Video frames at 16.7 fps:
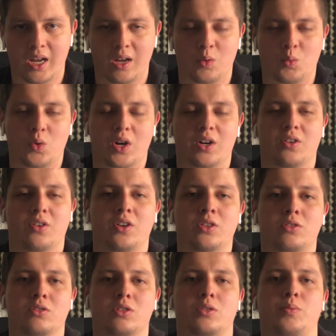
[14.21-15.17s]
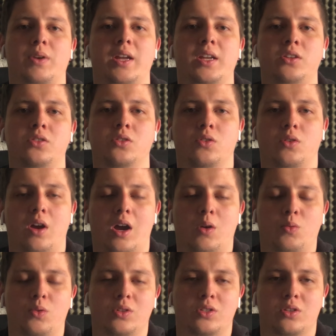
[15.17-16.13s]
we are going to explain you how
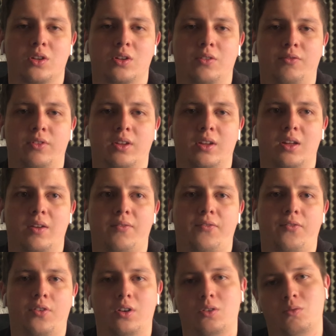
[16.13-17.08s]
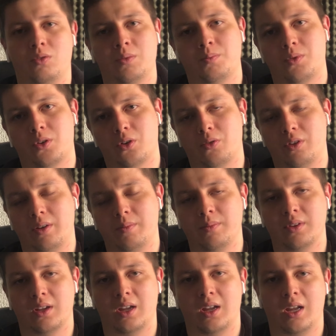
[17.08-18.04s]
we solve the following problem
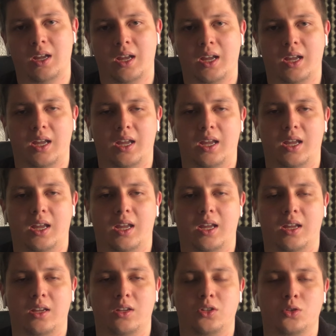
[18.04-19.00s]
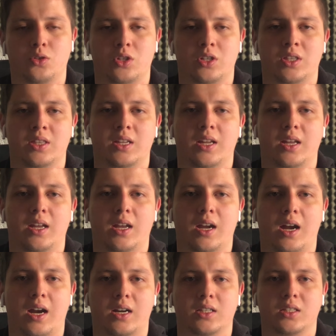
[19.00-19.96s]
using the
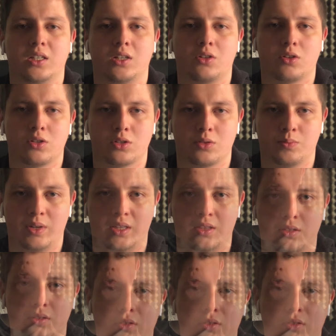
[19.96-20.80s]
Hardy-Cross method.